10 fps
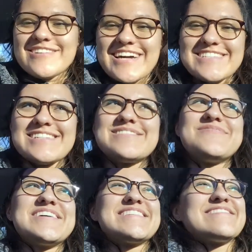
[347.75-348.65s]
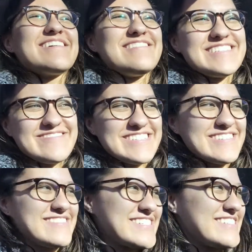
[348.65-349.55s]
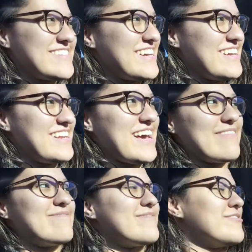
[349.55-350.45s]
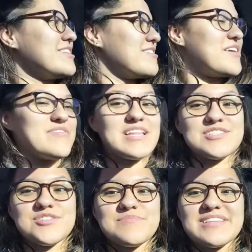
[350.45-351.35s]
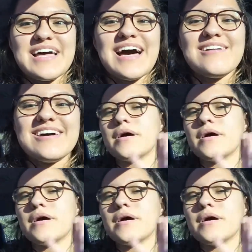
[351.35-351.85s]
Like I just picked what college I want to go to and I'm really not even that sure about that.